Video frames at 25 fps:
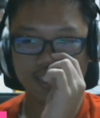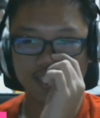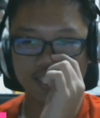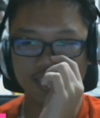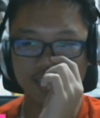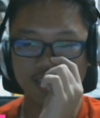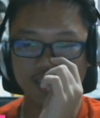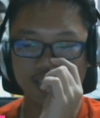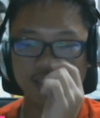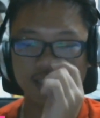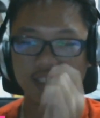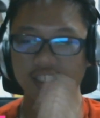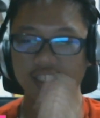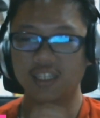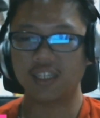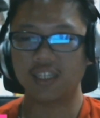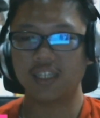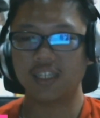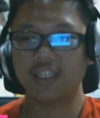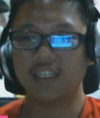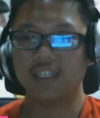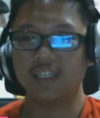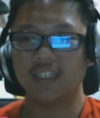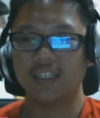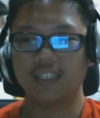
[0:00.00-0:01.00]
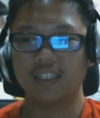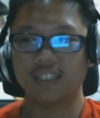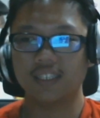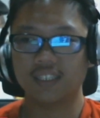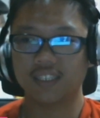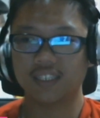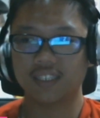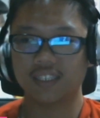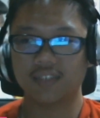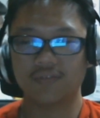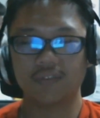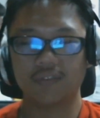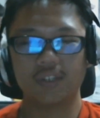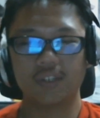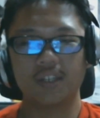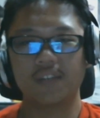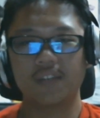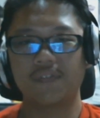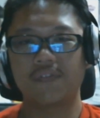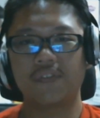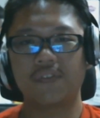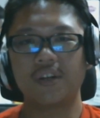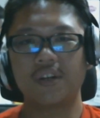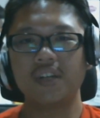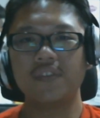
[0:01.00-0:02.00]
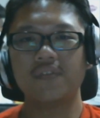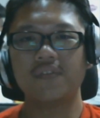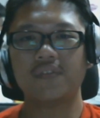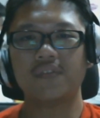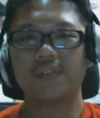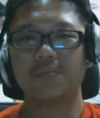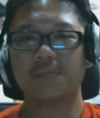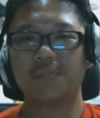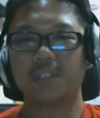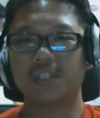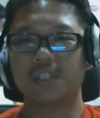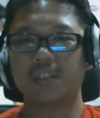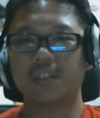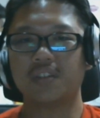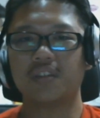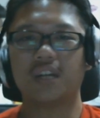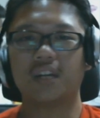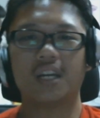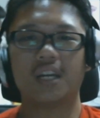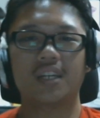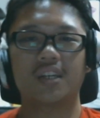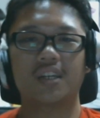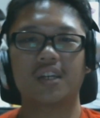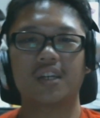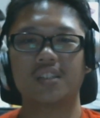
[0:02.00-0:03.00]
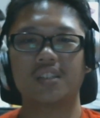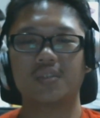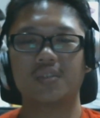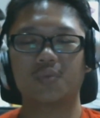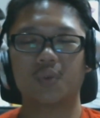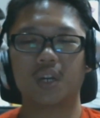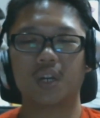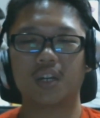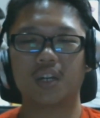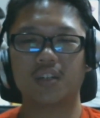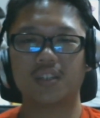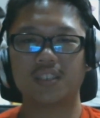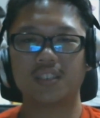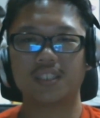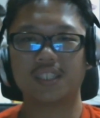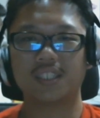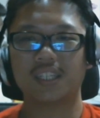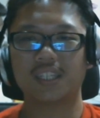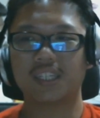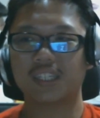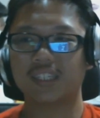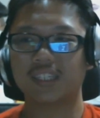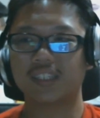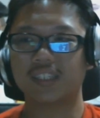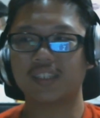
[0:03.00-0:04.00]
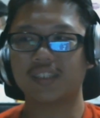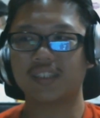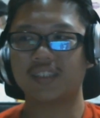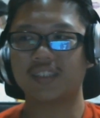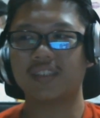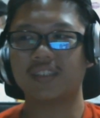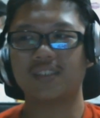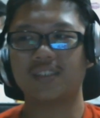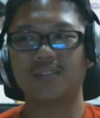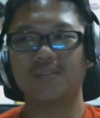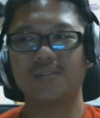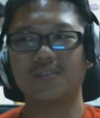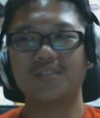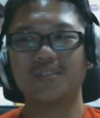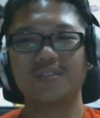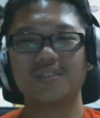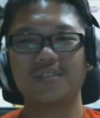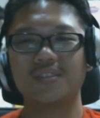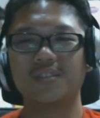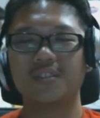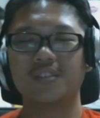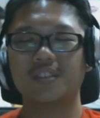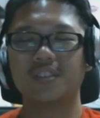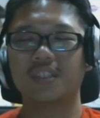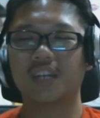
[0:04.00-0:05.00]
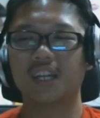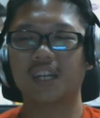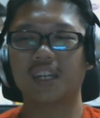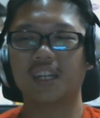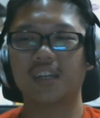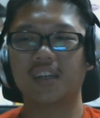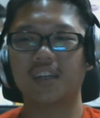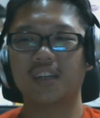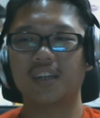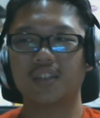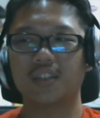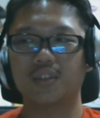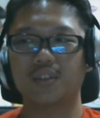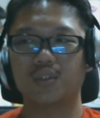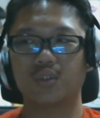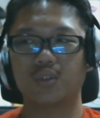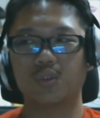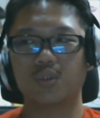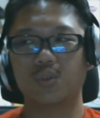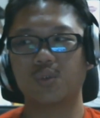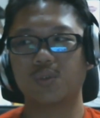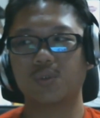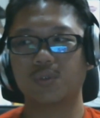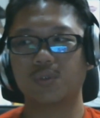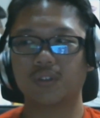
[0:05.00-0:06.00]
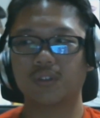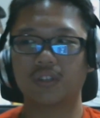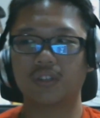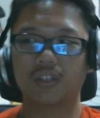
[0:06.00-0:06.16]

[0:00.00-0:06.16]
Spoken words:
is really fun for me. You know, I got to wear like a suit to kind of show